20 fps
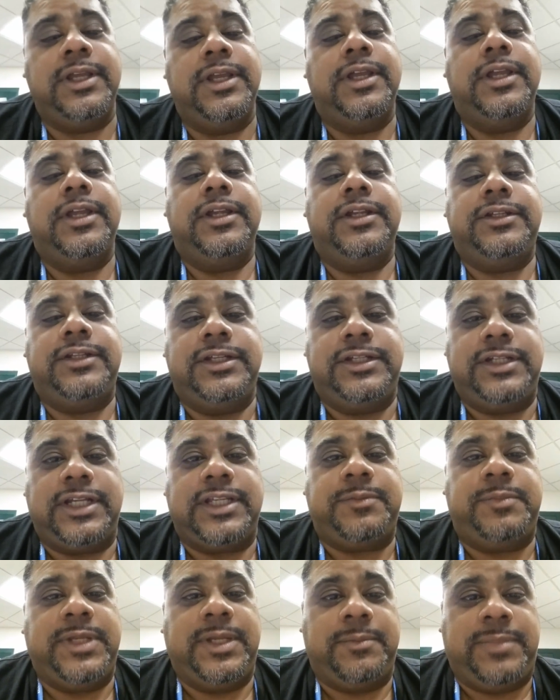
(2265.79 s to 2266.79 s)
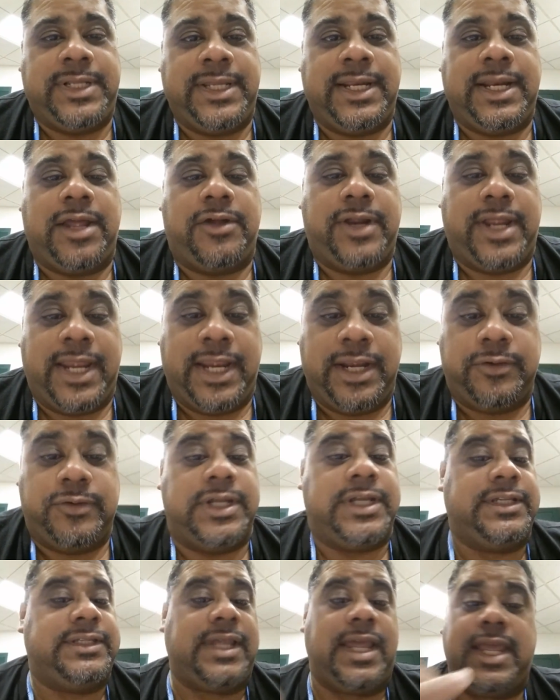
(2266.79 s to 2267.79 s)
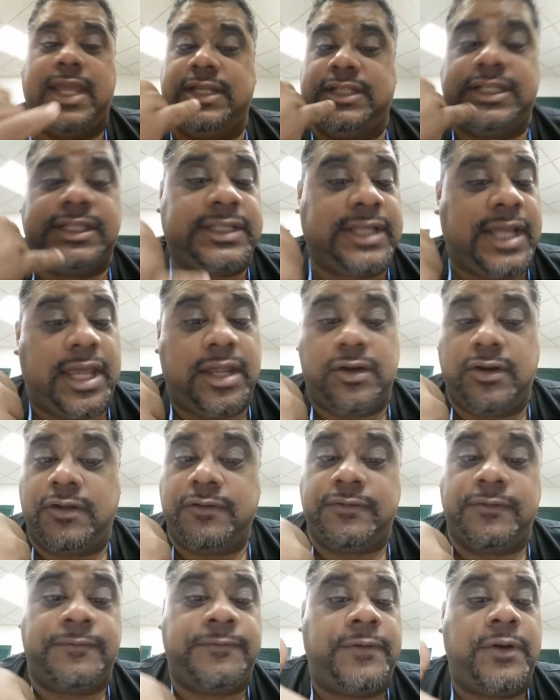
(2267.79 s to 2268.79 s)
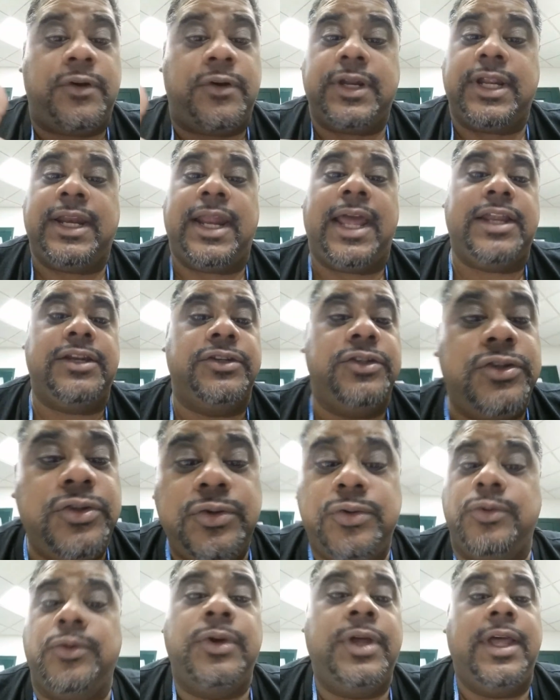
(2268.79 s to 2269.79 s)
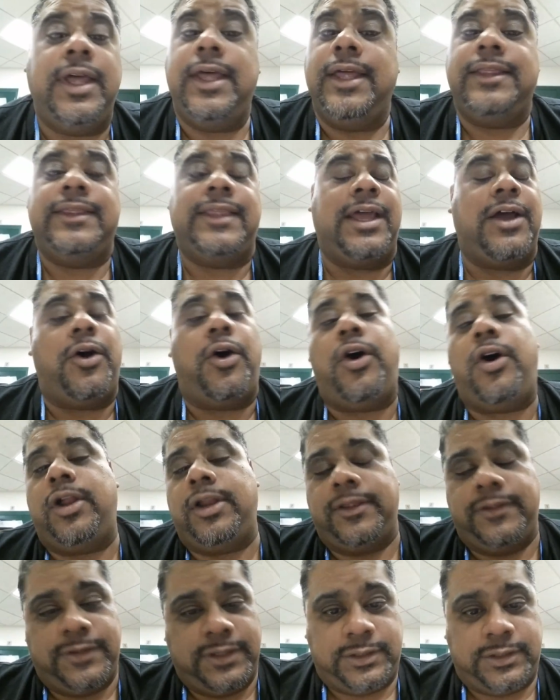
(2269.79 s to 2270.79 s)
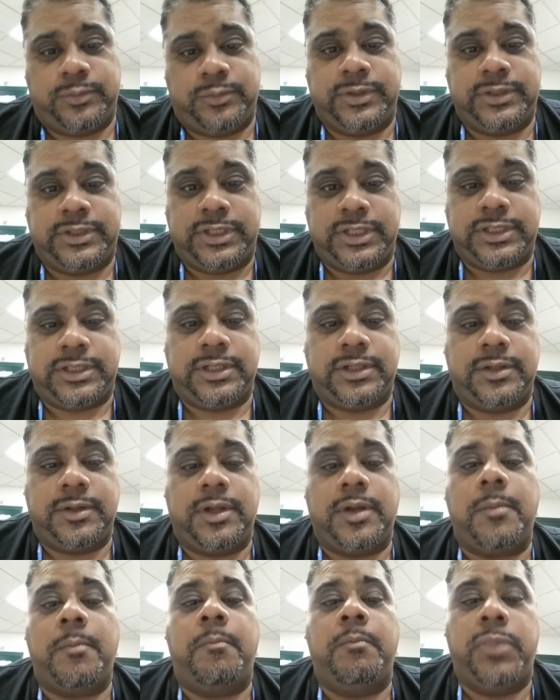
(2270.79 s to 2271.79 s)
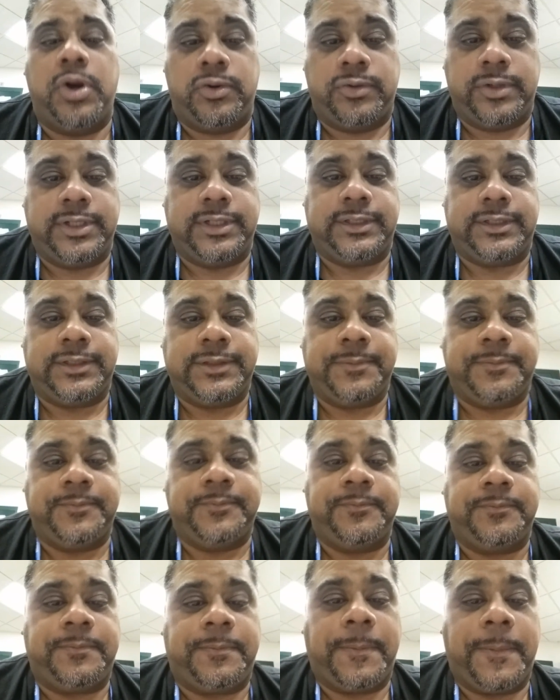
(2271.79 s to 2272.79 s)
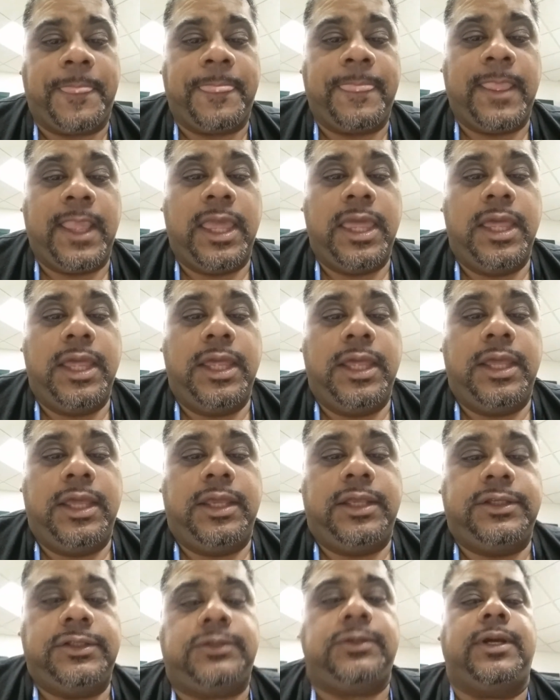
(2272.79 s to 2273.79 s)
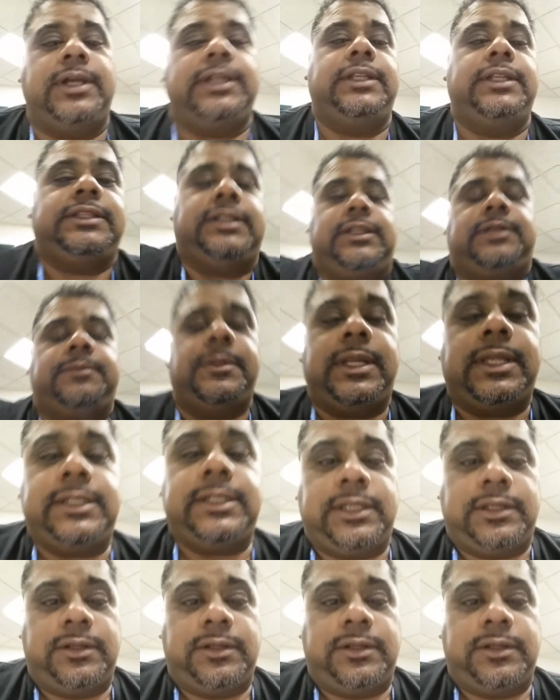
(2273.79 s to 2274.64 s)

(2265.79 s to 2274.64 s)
to just being plain out angry because I had just gotten off the phone and I knew that all of this was just bogus. So I looked at them and I said,